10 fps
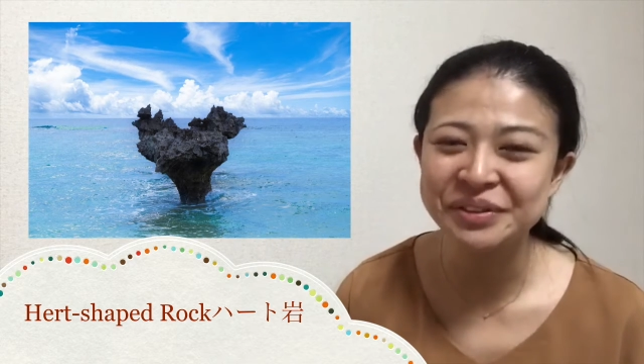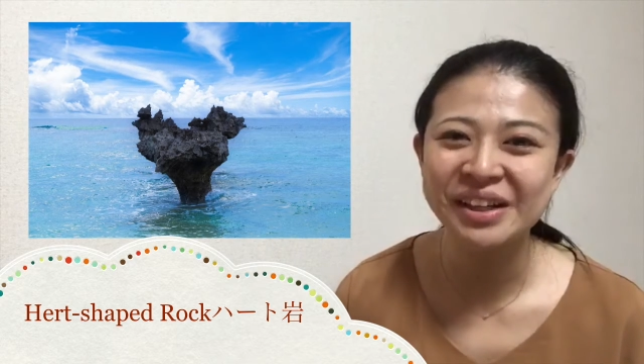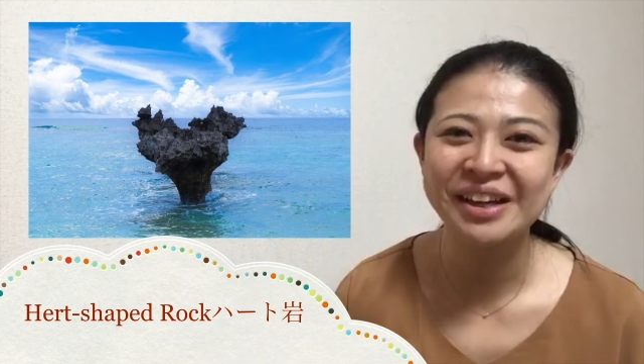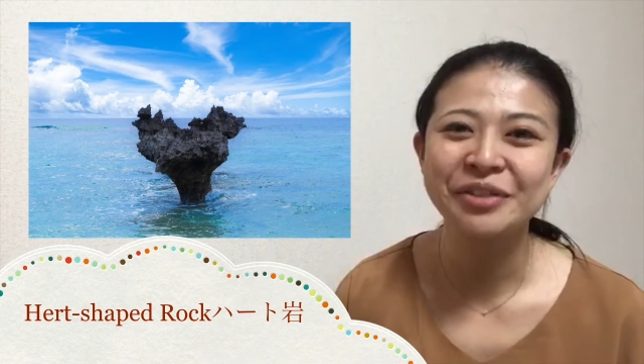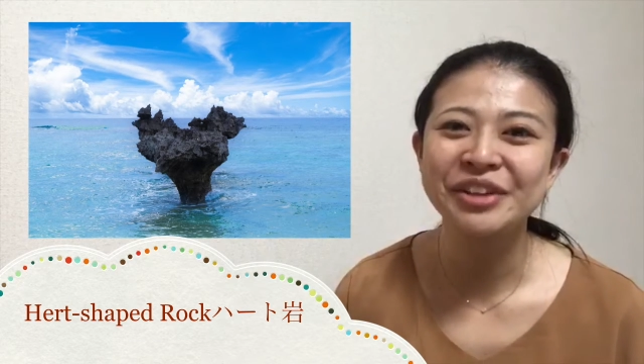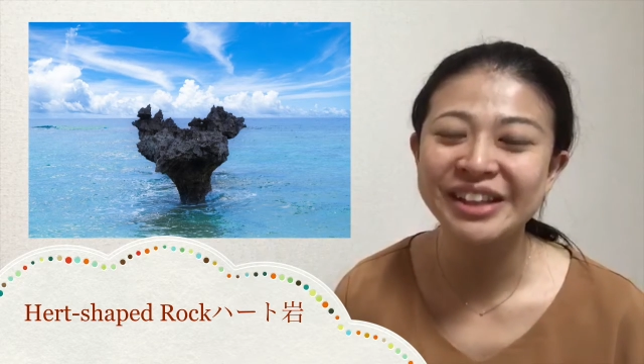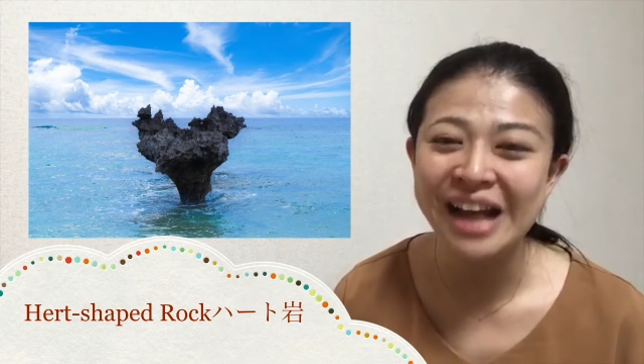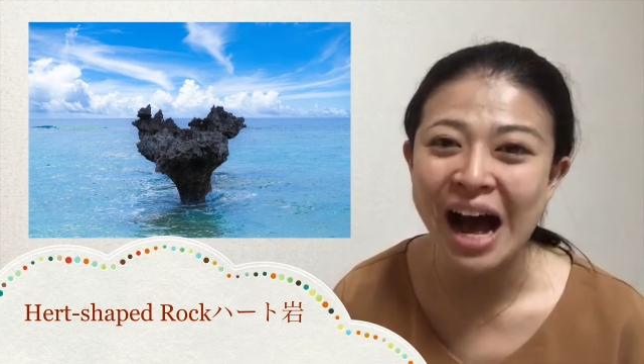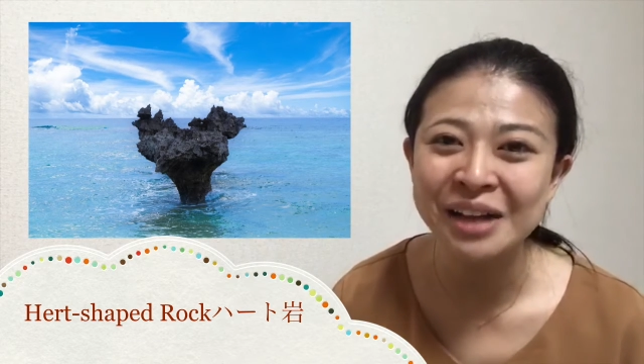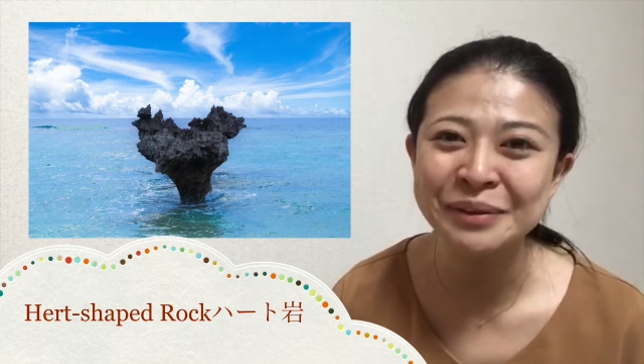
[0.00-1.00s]
and
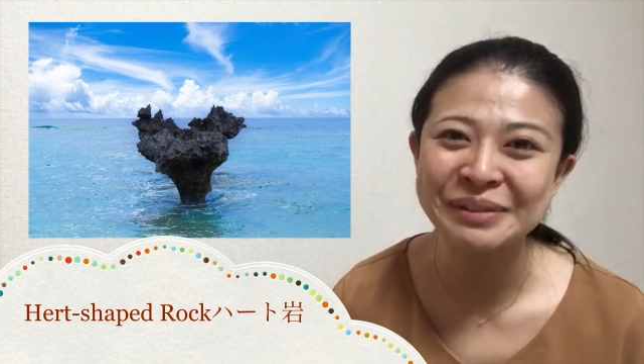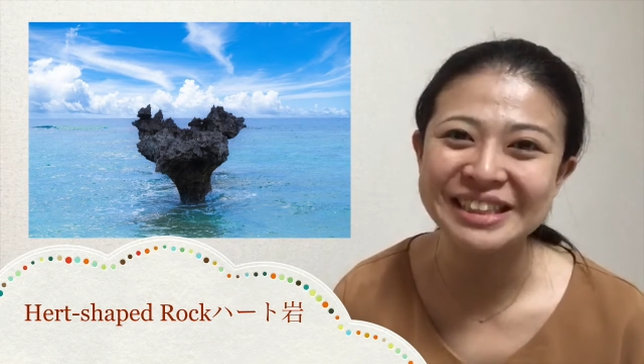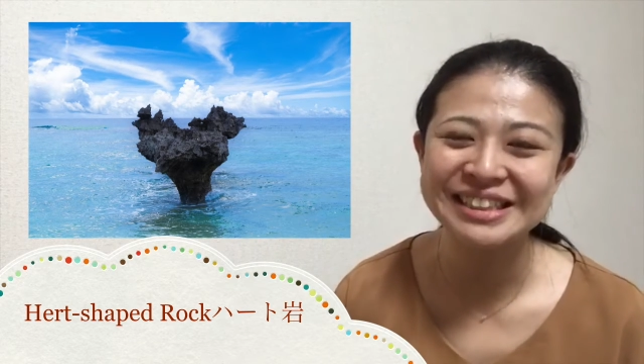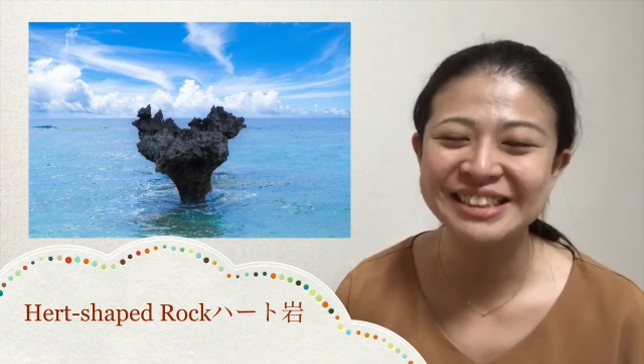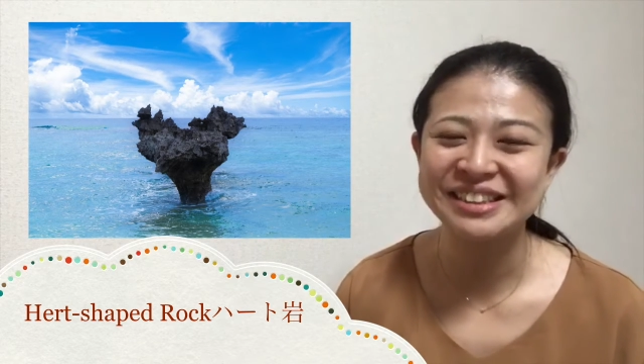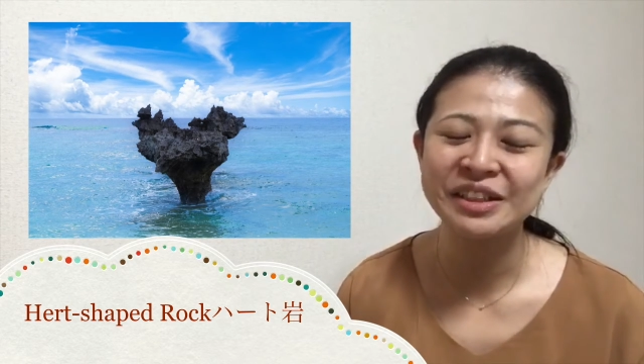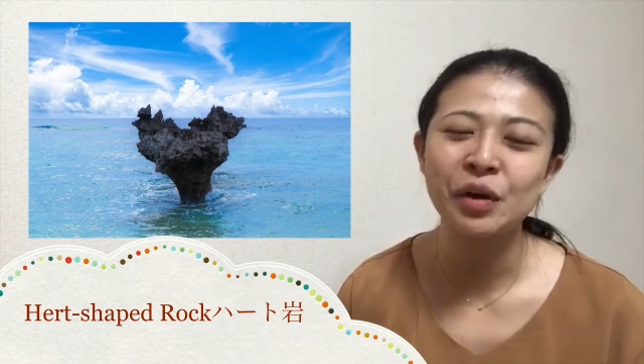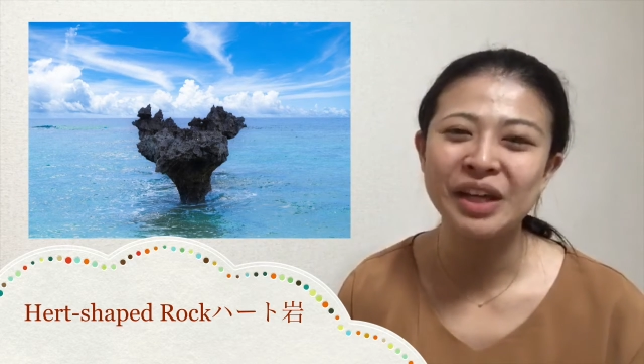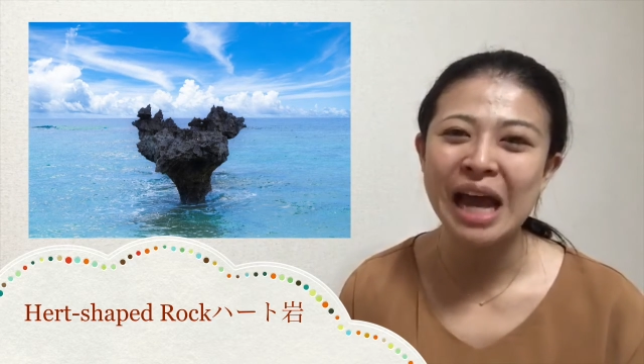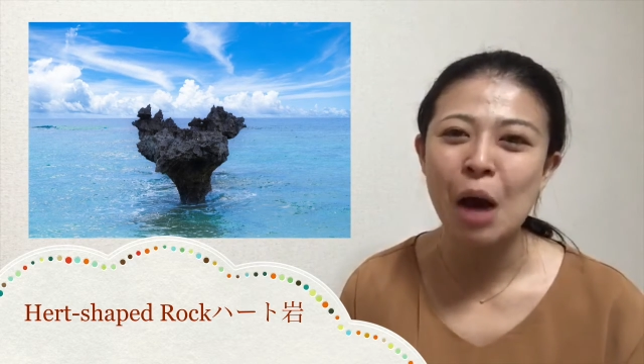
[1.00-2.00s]
renowned beaches in
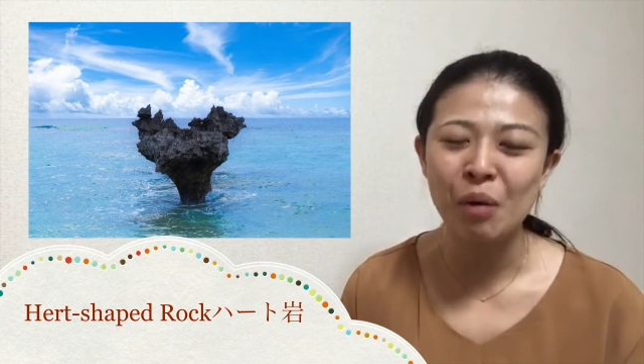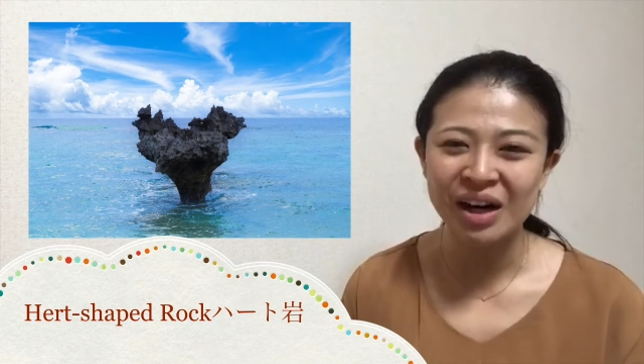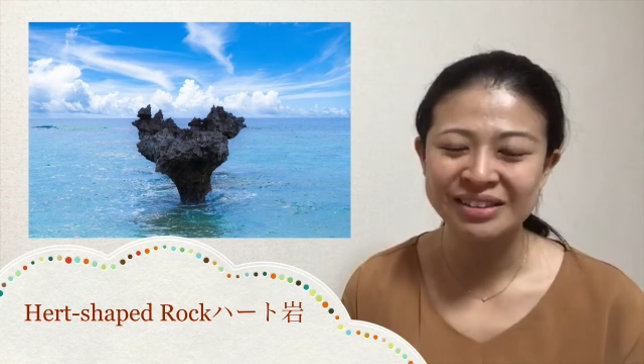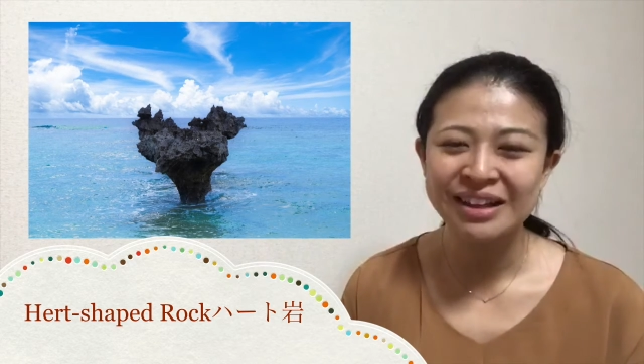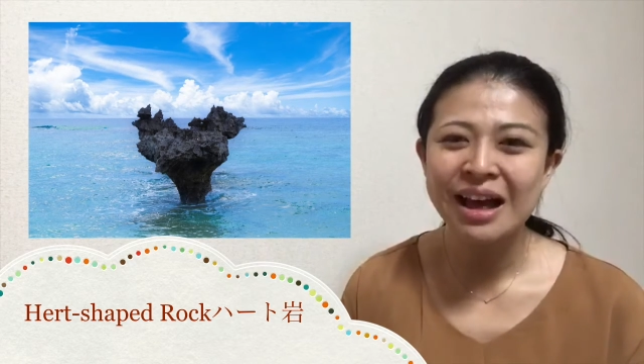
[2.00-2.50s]
Okinawa.